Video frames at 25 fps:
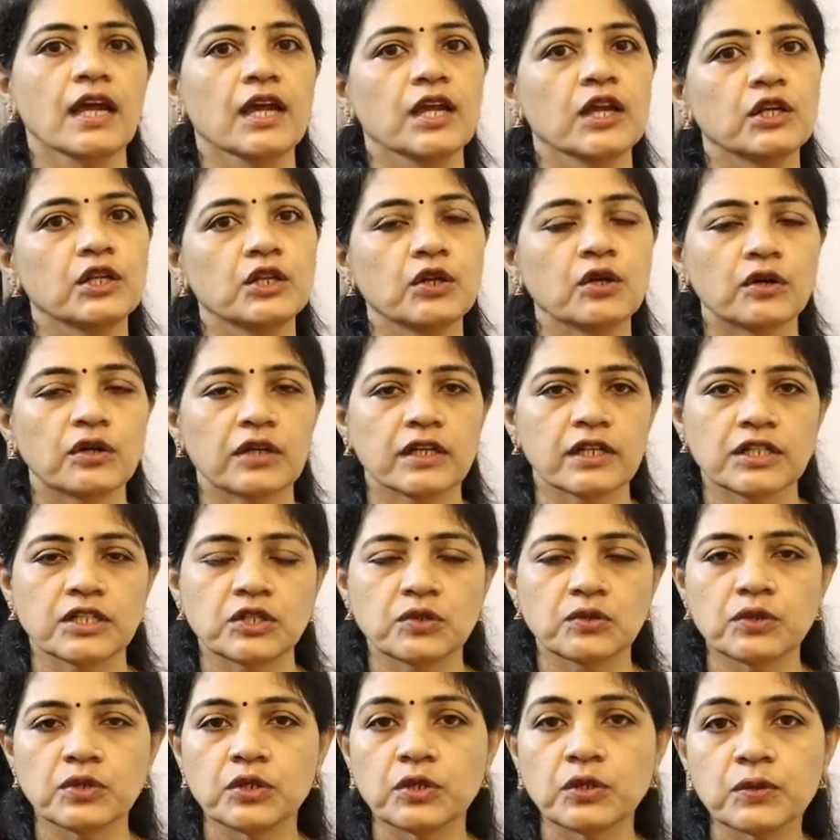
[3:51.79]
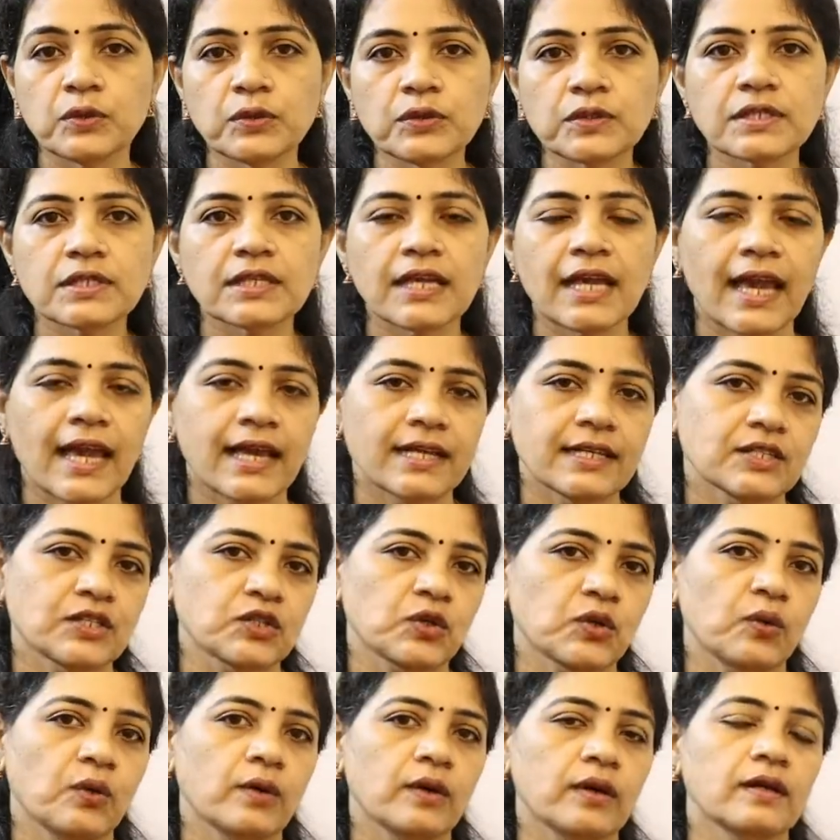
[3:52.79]
In order to use a
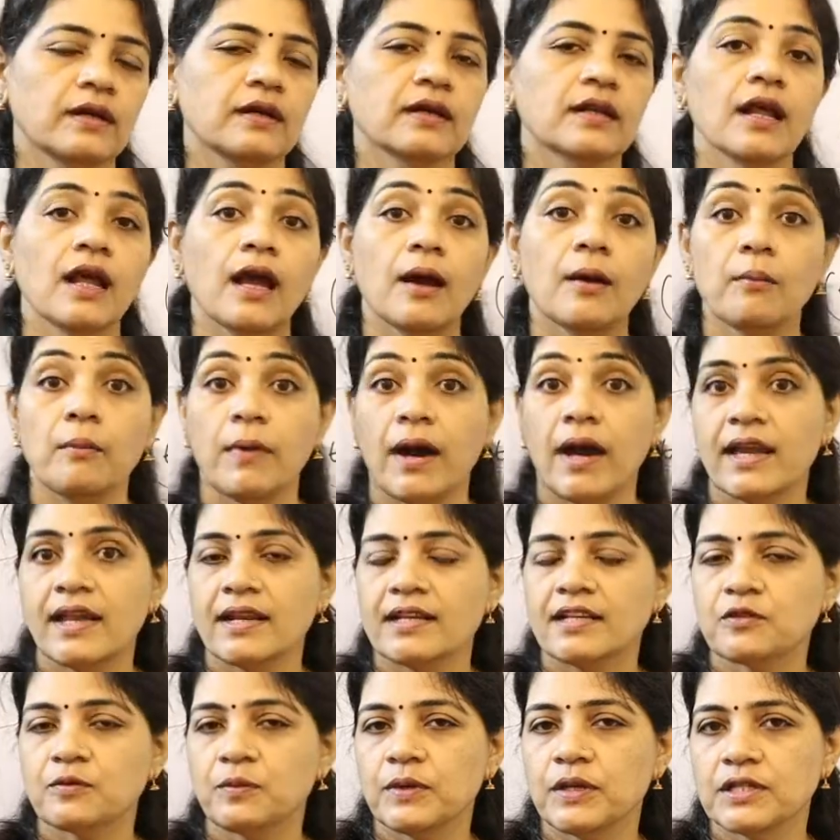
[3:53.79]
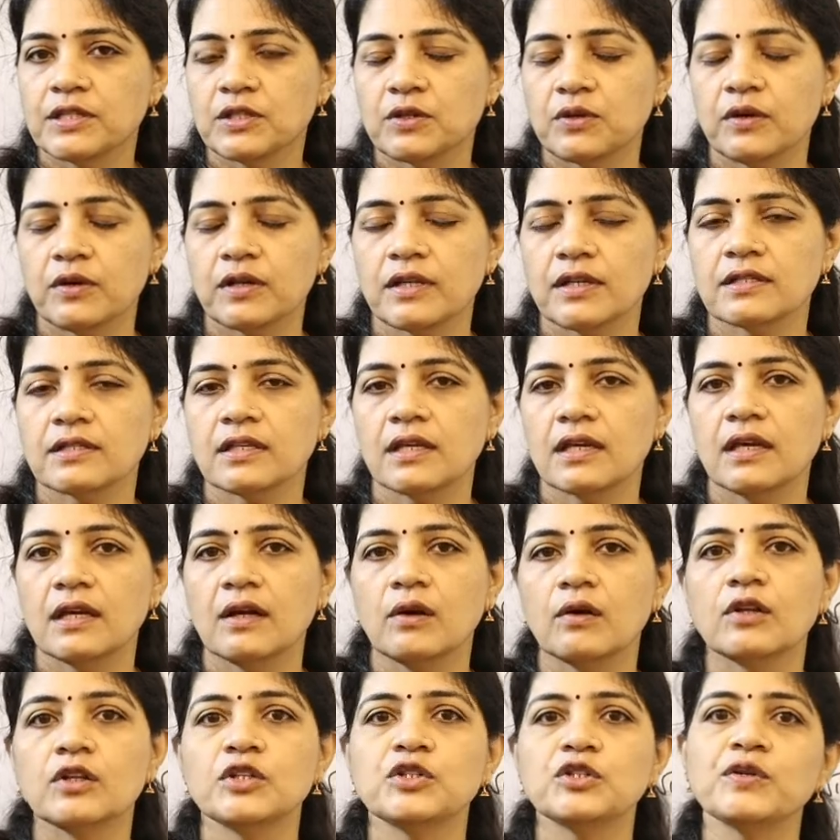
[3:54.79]
square minus b square is
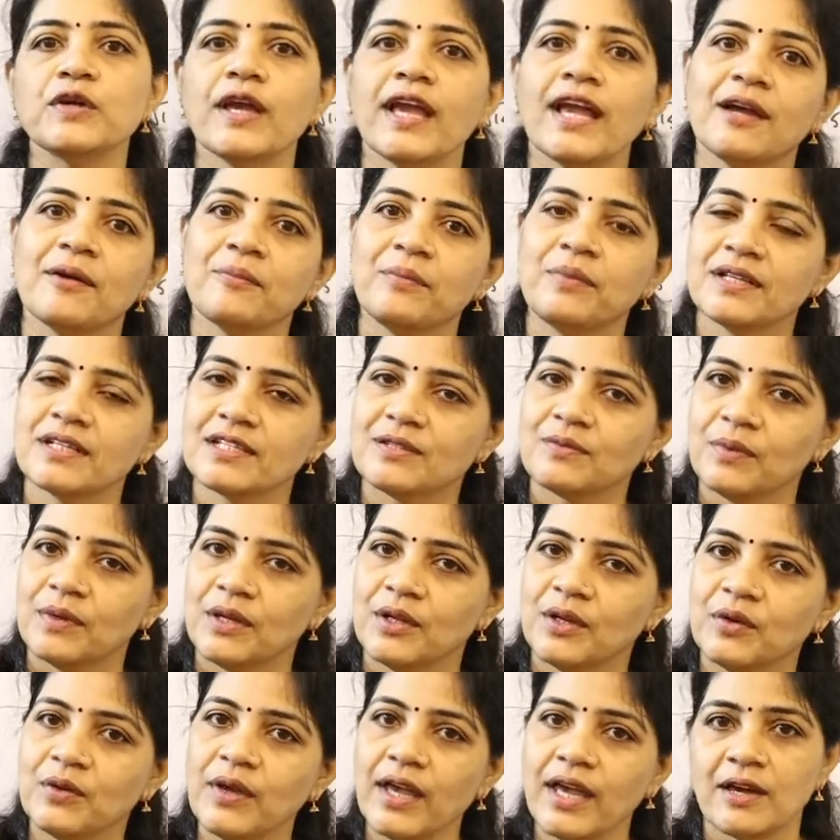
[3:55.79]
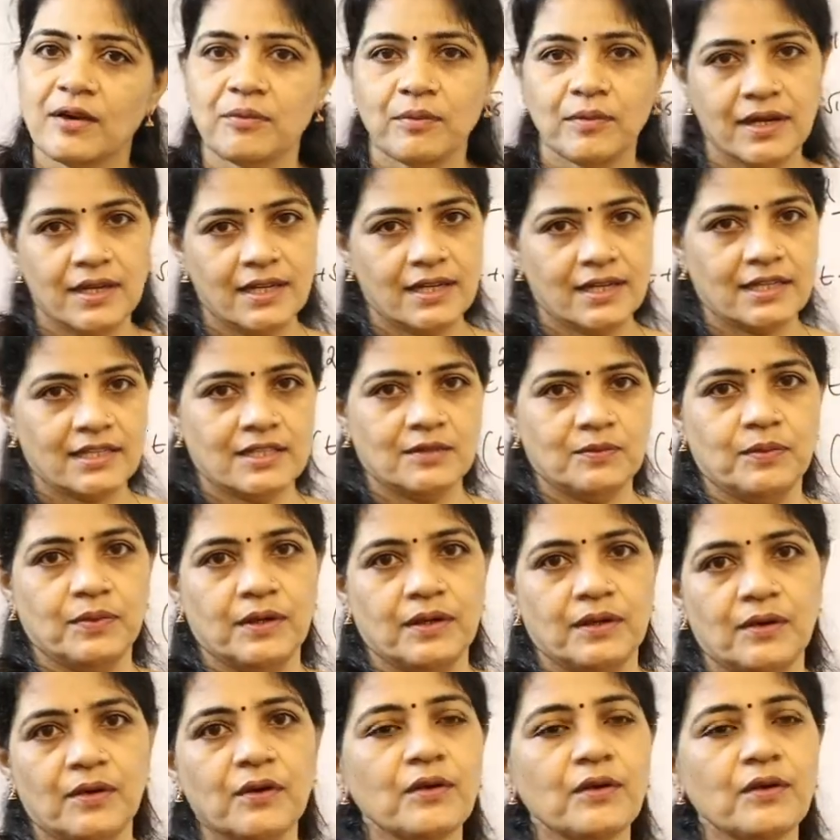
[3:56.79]
equal to a plus b into a minus b.